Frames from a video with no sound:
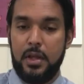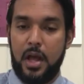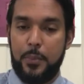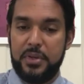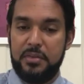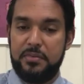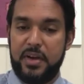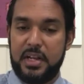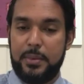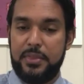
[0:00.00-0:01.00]
And we
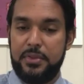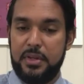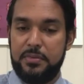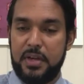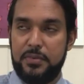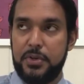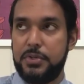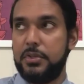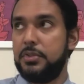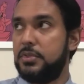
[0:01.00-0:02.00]
divide that by
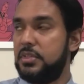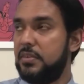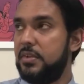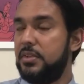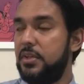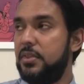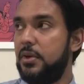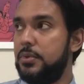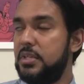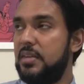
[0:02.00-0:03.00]
3,500. So
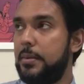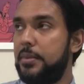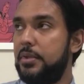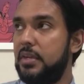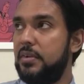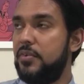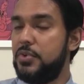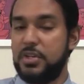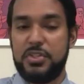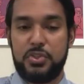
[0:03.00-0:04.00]
70,000 divided by
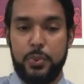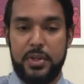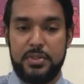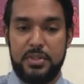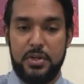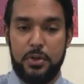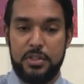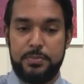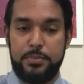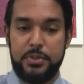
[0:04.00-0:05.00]
3,500 is
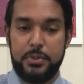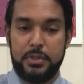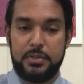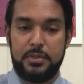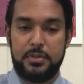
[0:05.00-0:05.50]
$20 per unit.